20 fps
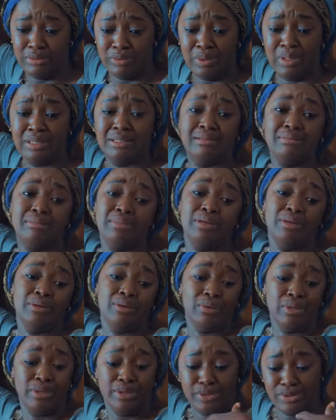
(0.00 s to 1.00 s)
What am I
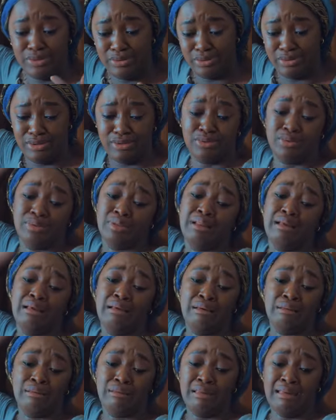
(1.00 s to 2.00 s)
going to do
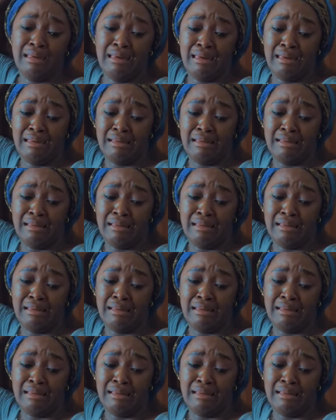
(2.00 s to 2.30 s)
now?